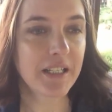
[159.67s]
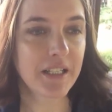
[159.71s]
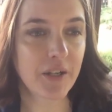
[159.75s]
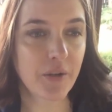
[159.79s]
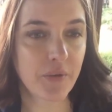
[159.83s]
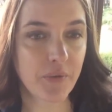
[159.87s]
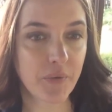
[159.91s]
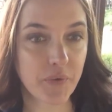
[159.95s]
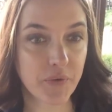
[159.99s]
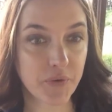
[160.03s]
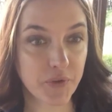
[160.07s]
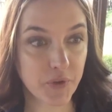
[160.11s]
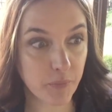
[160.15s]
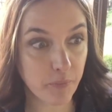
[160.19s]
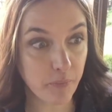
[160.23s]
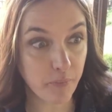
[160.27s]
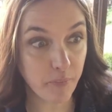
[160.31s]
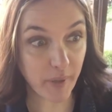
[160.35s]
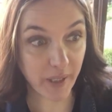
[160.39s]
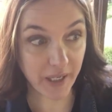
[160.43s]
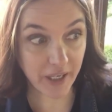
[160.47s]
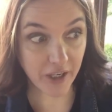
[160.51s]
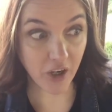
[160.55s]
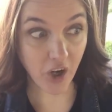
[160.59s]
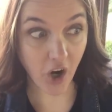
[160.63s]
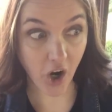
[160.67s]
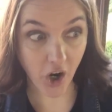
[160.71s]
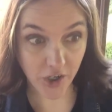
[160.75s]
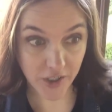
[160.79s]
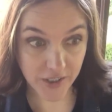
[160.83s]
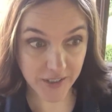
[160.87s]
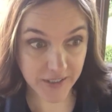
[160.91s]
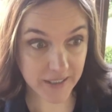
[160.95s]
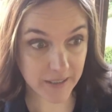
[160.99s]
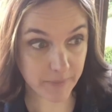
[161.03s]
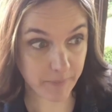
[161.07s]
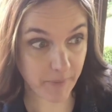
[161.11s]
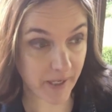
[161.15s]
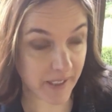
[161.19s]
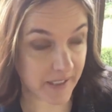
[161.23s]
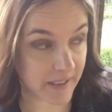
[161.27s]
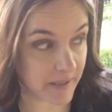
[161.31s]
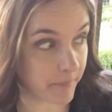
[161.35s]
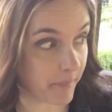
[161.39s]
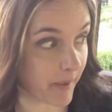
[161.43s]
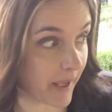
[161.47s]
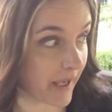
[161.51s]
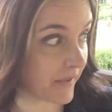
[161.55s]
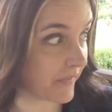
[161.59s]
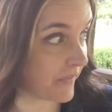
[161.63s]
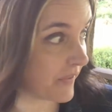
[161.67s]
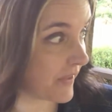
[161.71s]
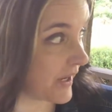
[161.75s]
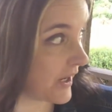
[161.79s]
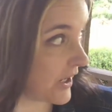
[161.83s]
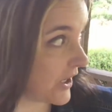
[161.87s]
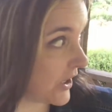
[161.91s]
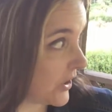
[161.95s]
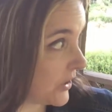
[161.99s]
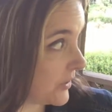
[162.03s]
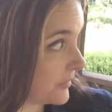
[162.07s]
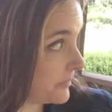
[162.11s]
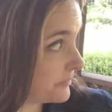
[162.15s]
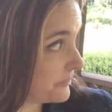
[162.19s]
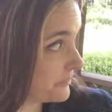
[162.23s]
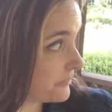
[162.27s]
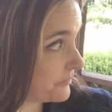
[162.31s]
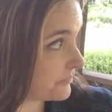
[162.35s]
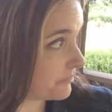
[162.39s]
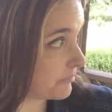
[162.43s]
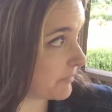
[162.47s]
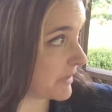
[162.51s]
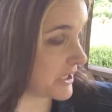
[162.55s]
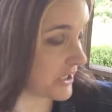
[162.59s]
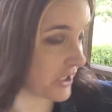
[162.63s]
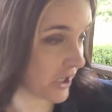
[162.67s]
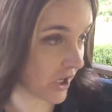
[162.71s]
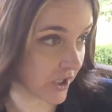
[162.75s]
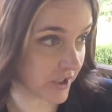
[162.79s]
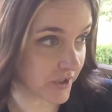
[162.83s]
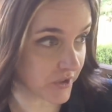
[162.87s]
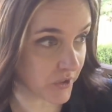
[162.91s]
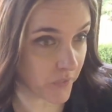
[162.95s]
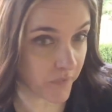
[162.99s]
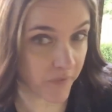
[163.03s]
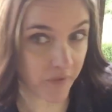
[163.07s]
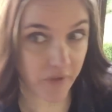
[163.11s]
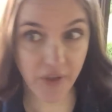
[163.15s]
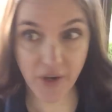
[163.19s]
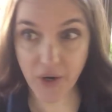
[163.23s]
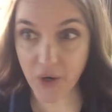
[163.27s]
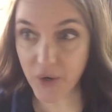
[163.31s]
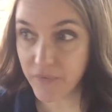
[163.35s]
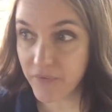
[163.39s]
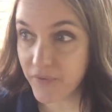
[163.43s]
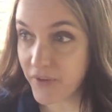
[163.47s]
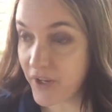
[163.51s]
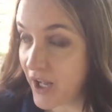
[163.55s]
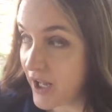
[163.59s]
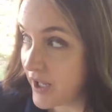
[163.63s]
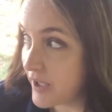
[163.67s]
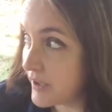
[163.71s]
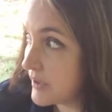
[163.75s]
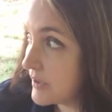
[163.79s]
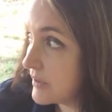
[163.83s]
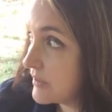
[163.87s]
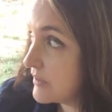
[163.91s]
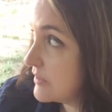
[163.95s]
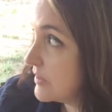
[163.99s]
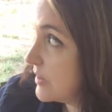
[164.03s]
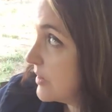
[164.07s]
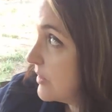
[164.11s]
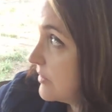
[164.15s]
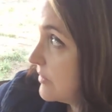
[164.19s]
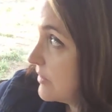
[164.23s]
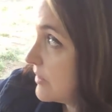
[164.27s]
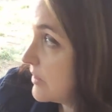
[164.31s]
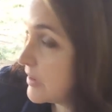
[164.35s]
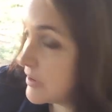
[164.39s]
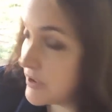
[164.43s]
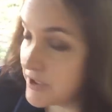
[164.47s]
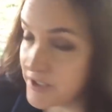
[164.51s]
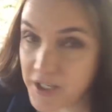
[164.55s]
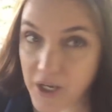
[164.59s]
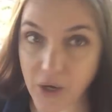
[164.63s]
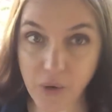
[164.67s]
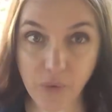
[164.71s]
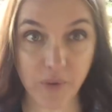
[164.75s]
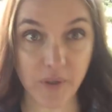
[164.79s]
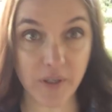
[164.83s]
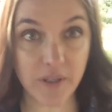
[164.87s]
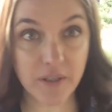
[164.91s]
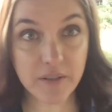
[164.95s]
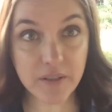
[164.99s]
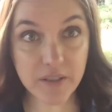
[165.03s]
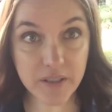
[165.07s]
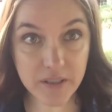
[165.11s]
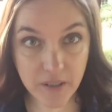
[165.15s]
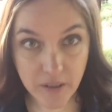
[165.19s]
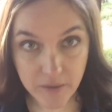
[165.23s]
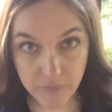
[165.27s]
You know, there's a big garden space back there. My dogs are over there. I've got, you know, a